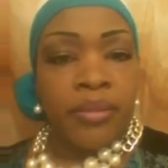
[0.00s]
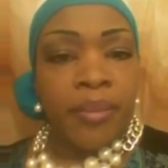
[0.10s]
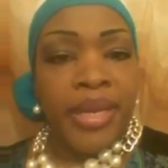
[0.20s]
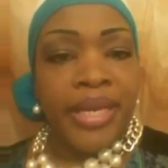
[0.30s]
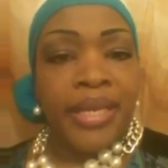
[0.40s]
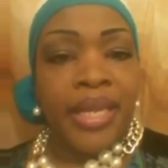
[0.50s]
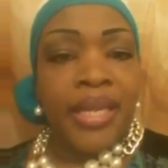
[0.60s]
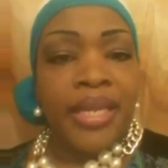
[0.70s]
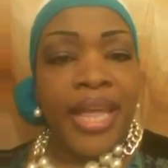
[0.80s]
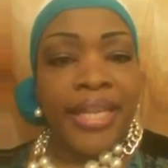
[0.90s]
meaning
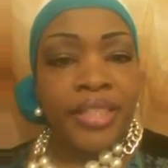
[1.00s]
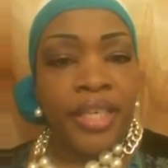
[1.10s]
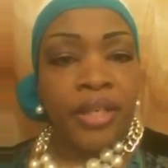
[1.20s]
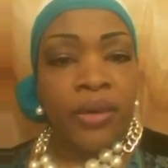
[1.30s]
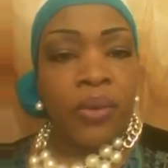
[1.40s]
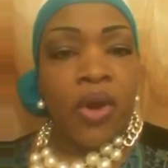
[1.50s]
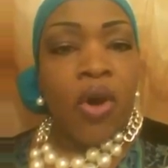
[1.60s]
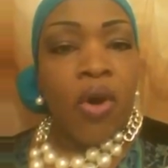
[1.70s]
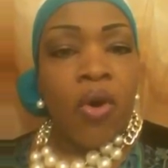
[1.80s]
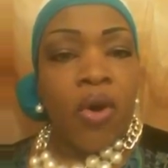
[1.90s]
Latino
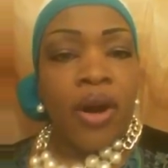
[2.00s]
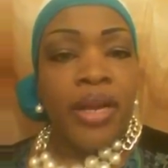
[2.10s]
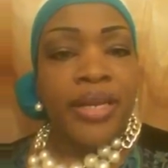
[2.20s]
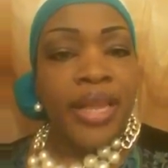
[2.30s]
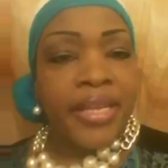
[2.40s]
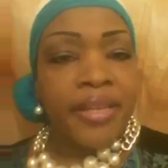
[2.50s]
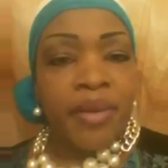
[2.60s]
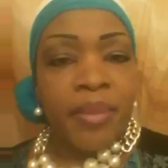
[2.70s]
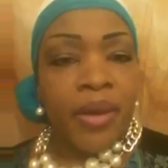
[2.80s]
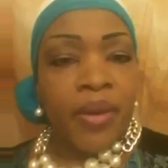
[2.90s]
or Native
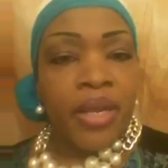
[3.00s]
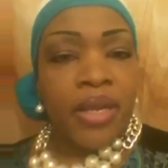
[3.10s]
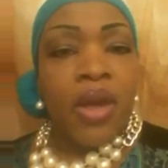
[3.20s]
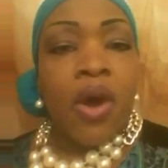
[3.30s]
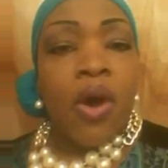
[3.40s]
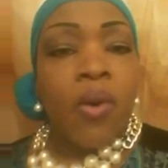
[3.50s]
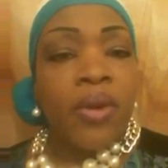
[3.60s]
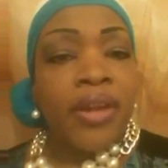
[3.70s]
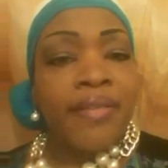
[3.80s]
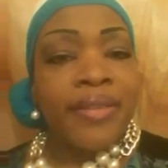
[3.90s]
American or
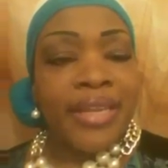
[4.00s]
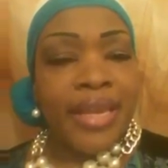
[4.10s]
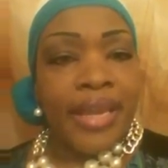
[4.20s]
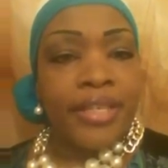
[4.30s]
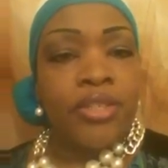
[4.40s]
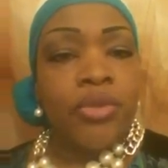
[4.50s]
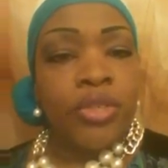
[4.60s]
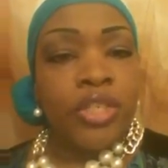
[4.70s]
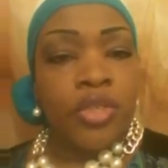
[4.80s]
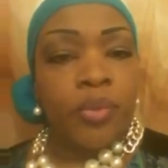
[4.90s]
whatever the case. You
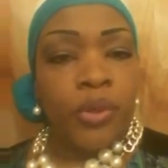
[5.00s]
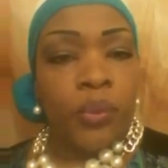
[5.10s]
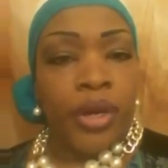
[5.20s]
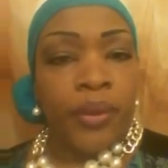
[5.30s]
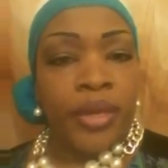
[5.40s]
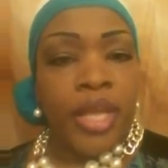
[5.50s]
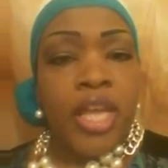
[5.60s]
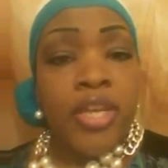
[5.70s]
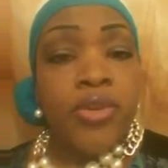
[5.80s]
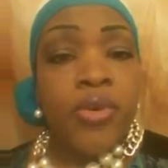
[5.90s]
need to be worried.
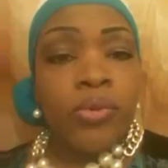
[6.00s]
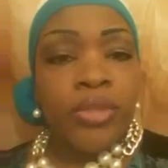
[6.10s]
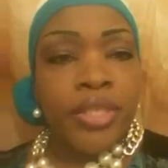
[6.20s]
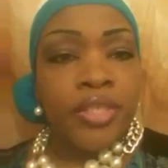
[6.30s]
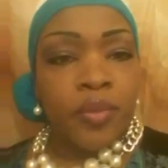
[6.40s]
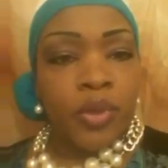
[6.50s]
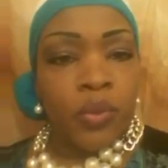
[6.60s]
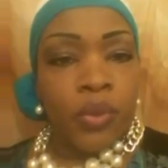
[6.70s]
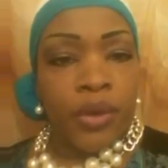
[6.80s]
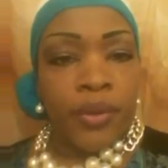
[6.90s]
You need to be
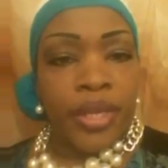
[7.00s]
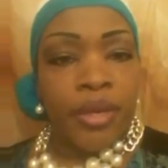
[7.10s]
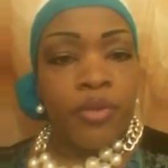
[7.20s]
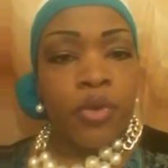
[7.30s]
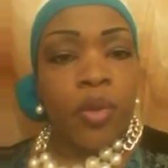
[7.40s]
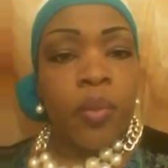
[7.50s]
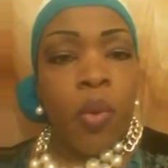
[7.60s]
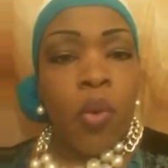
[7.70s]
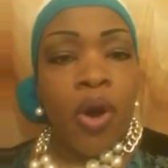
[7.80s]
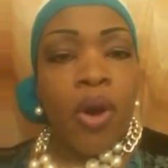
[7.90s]
worried if you're a
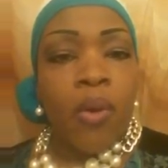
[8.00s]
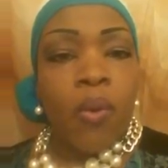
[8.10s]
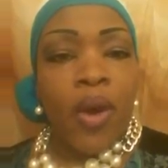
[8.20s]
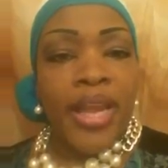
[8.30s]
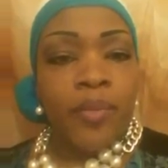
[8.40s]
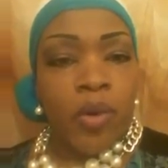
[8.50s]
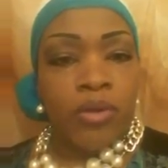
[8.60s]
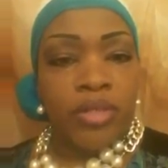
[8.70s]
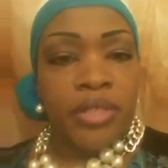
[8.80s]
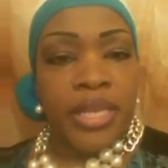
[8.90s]
poor white
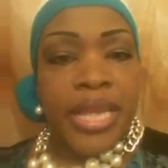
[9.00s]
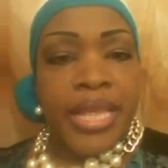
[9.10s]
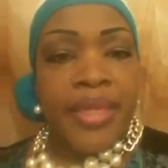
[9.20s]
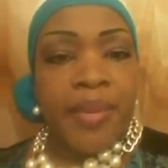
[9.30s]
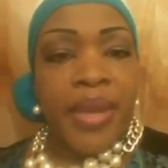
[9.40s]
person that